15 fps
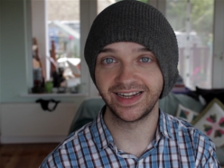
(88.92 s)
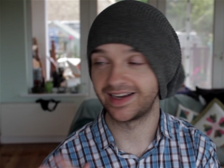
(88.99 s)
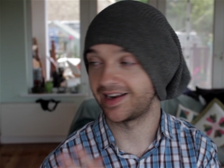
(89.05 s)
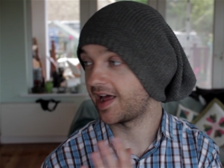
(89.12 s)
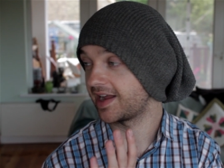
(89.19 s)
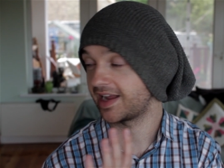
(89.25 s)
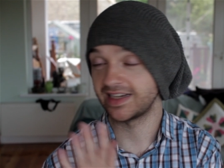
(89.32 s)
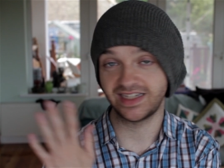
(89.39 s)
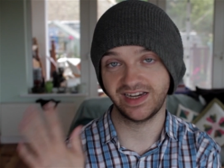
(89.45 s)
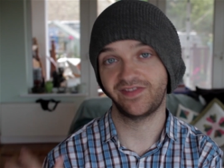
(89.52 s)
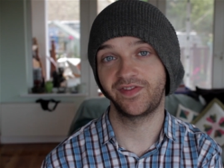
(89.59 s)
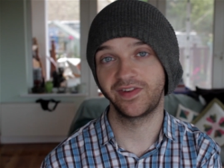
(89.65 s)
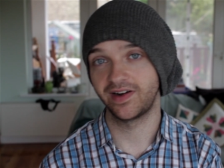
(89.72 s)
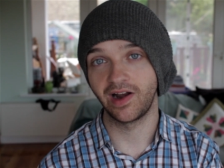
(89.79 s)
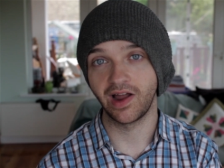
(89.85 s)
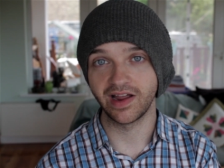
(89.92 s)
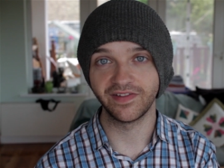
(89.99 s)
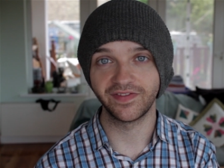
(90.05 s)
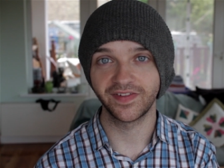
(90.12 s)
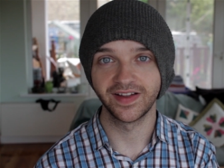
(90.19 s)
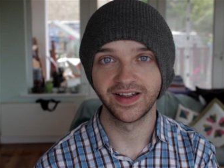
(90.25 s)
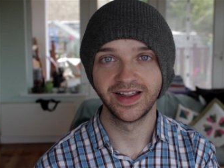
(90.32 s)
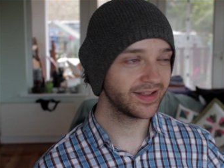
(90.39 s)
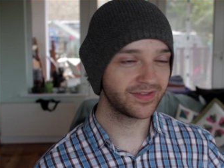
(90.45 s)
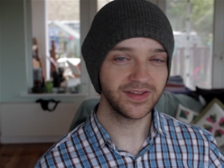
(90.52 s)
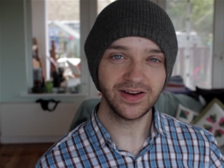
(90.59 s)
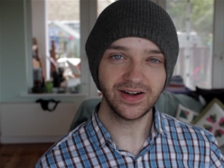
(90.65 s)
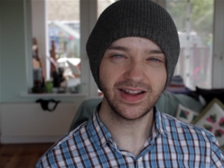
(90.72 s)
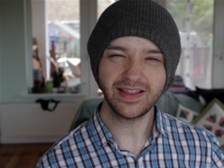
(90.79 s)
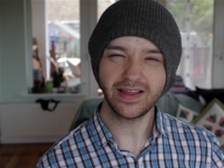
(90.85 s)
in like a different life. It's
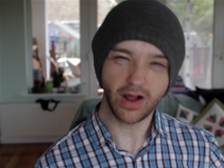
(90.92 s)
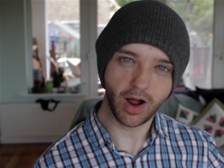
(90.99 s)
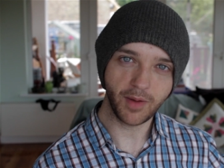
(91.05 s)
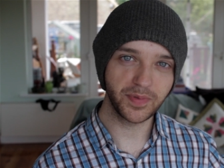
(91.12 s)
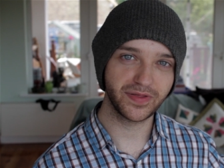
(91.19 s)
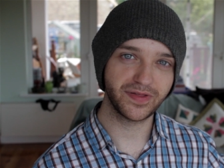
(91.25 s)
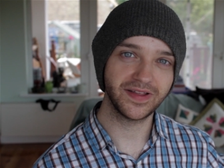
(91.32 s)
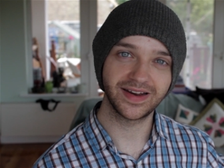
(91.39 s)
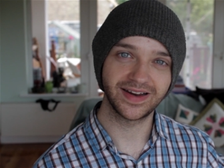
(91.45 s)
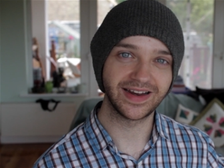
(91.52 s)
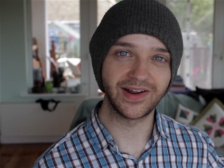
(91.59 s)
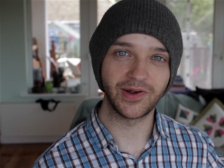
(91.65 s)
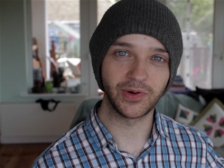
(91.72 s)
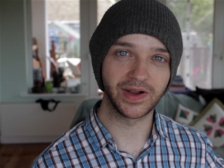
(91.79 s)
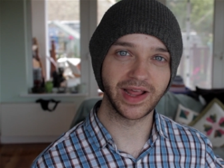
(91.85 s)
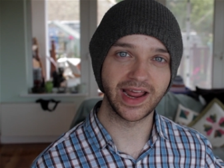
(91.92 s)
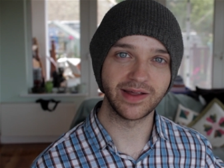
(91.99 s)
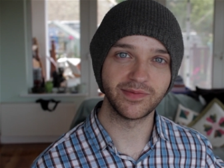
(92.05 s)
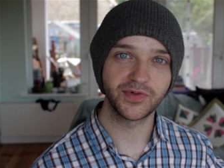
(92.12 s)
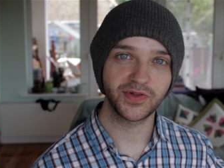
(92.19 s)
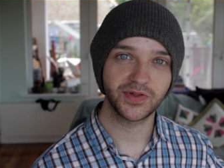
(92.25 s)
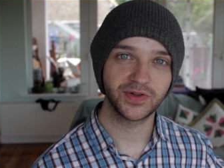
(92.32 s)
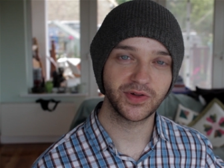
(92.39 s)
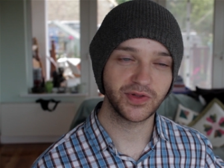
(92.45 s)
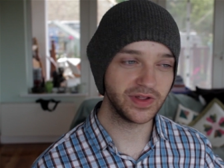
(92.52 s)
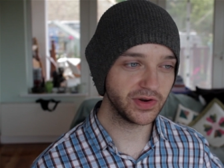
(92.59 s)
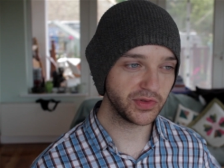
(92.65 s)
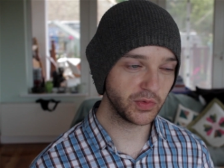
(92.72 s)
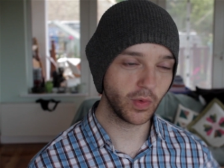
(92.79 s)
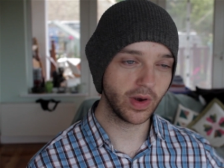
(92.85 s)
nearly the opposite of the old games, because he
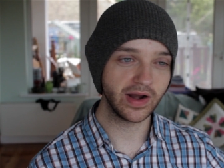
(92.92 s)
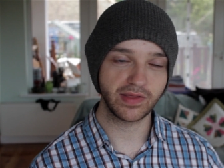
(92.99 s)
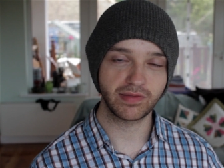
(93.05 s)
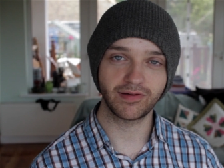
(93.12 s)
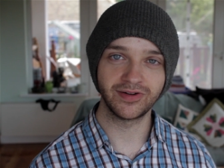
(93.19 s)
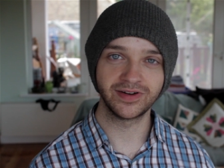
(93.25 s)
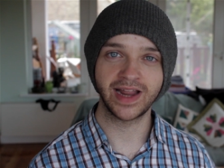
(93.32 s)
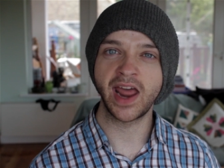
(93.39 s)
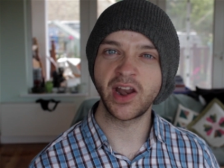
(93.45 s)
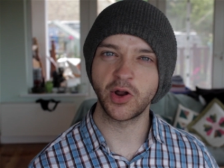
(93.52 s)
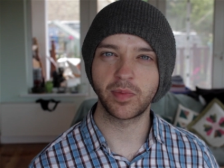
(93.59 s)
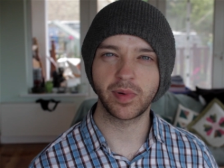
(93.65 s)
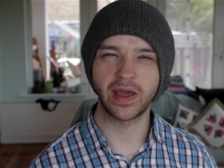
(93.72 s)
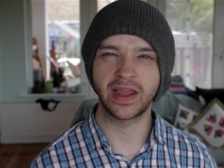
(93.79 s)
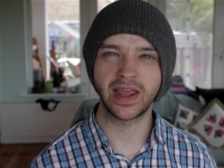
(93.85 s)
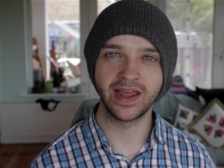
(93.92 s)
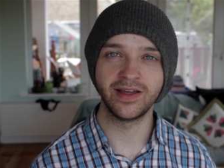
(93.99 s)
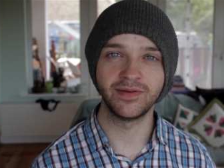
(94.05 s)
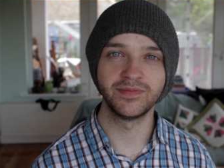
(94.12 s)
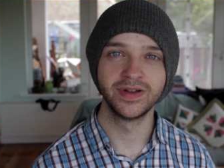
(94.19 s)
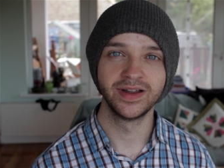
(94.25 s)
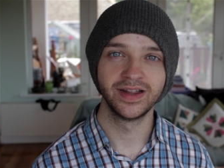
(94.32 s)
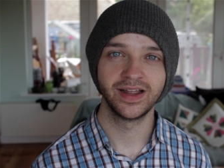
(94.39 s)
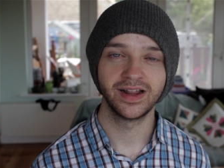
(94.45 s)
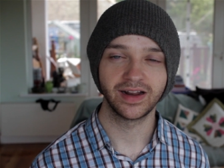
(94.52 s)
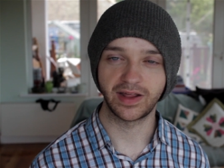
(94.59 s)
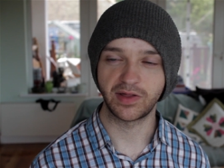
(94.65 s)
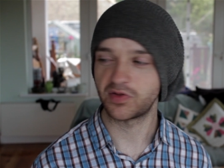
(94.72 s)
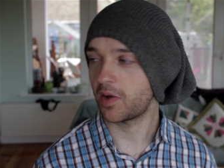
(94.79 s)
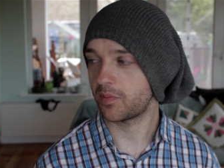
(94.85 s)
doesn't want his son to end up like him.
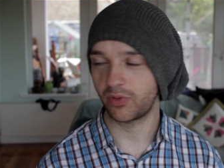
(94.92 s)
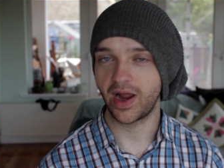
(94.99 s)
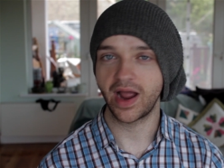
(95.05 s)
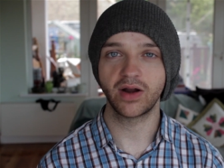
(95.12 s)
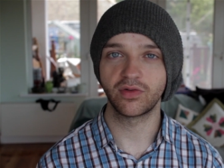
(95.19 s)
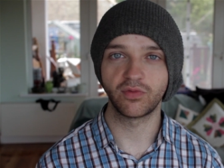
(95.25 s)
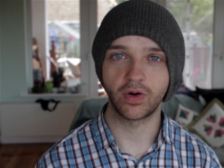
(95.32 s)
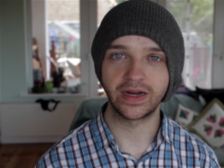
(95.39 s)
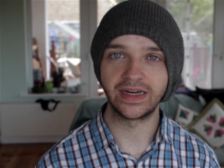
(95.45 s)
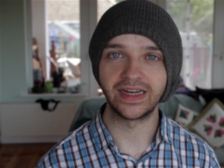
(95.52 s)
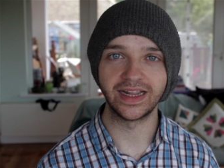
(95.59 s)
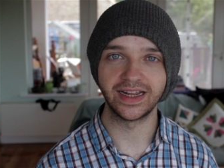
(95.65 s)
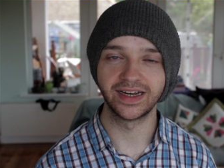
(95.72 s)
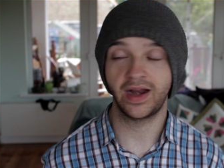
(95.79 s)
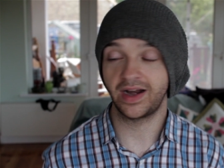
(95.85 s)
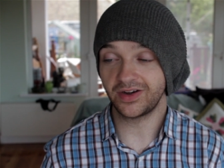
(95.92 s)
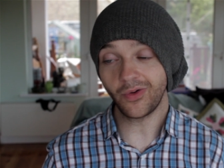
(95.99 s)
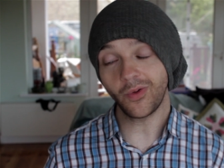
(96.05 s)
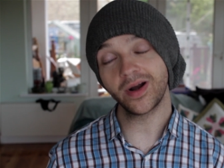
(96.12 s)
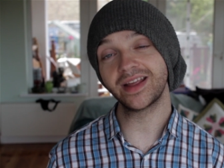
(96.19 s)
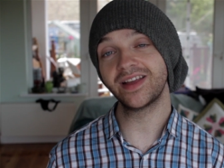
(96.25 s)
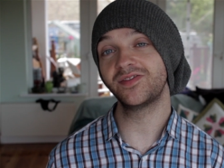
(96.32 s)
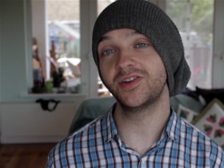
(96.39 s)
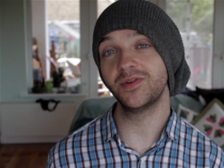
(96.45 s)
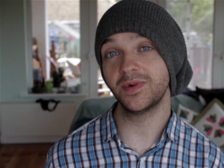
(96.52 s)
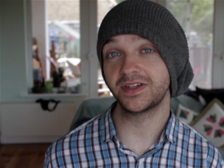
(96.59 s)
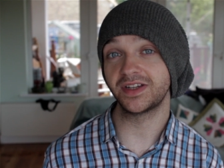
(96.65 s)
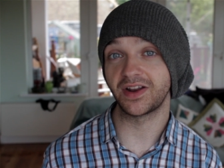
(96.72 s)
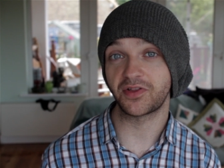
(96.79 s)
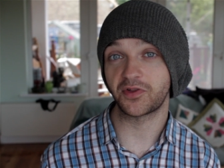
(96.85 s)
Like, he's not proud of what he did. And I don't want to give too
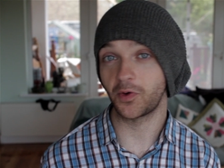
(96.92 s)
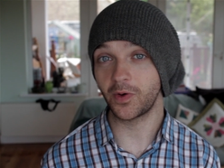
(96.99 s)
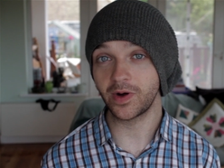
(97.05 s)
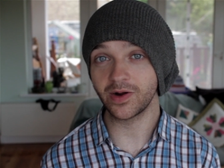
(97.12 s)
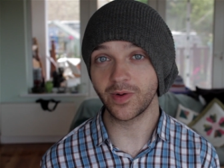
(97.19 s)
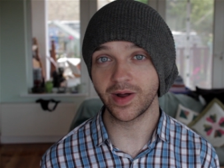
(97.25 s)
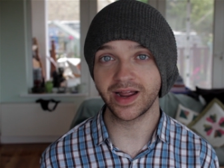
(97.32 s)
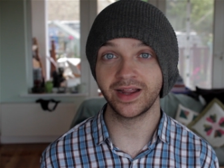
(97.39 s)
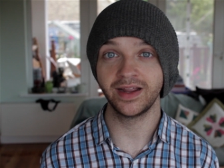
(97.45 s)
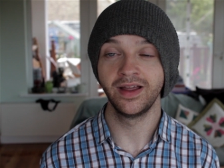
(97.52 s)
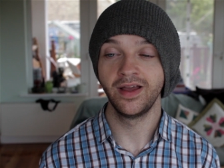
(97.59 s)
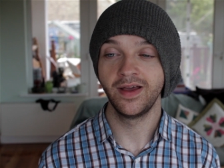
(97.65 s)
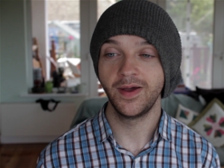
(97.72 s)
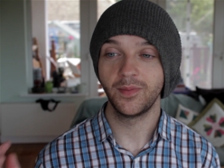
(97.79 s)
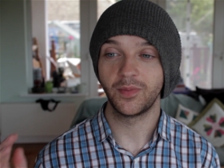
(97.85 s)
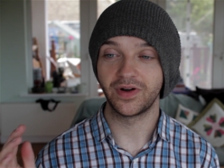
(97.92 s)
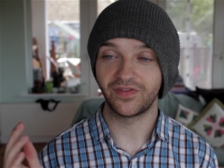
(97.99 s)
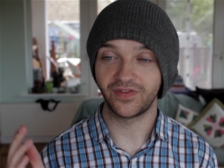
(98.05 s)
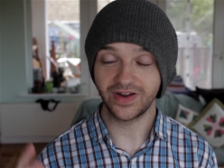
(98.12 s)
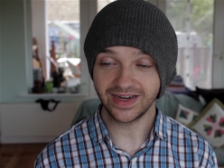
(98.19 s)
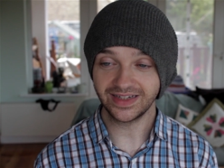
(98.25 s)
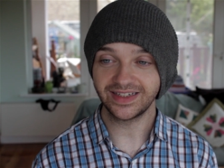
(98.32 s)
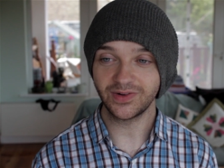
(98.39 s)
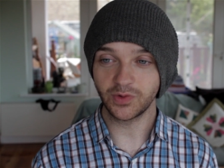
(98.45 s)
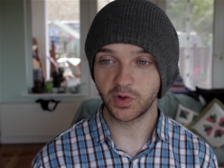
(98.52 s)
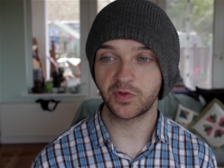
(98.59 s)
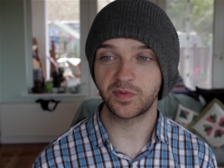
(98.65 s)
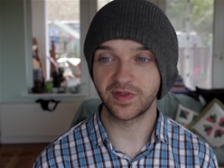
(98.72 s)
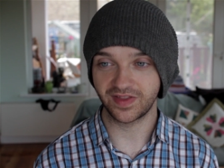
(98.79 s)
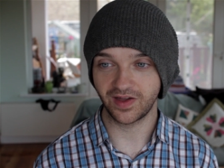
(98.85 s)
much of the story away, but if you're into
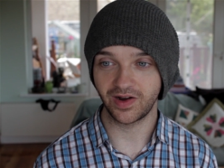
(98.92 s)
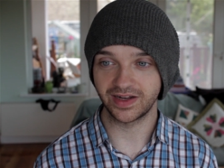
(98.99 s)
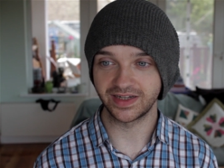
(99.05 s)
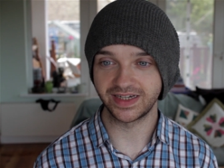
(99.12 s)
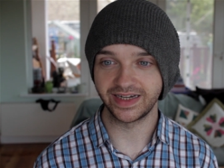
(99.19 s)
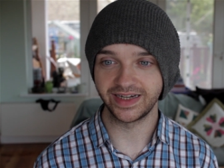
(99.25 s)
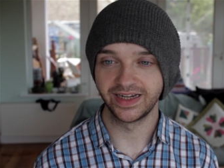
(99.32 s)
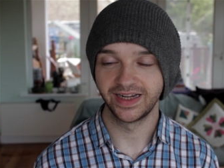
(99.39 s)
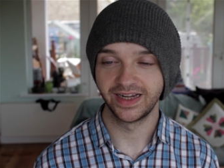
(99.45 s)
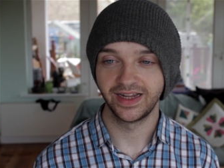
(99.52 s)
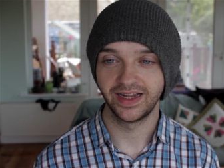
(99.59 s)
Norse mythology,